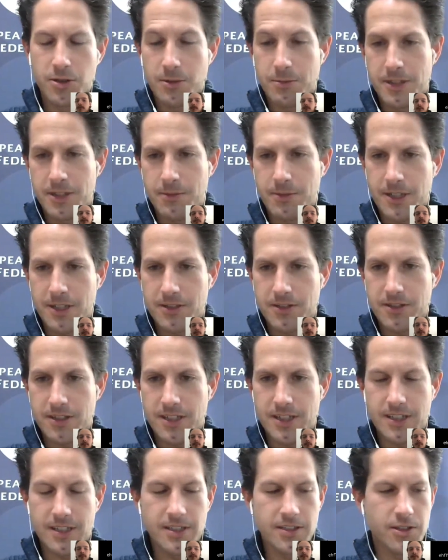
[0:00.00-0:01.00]
a bit about
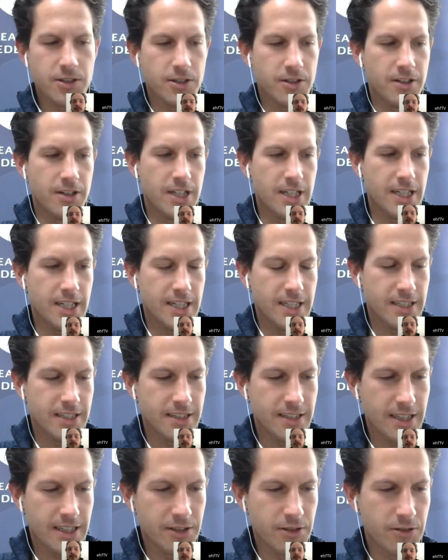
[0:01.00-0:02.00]
Gjør
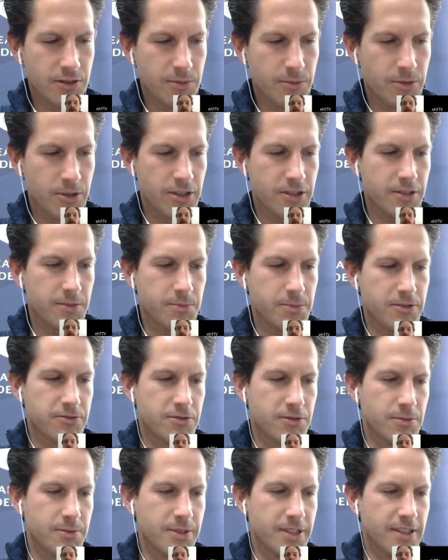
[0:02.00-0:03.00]
and Nora Merck's
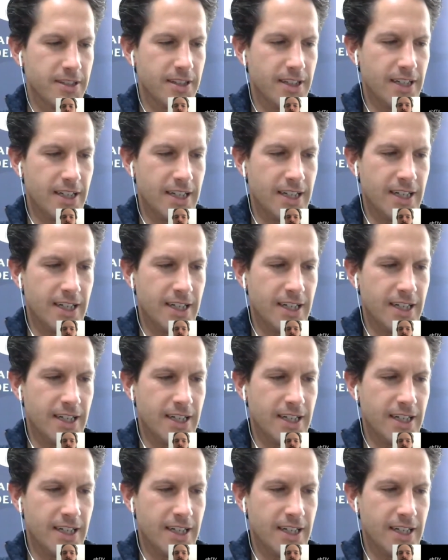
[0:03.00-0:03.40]
performance,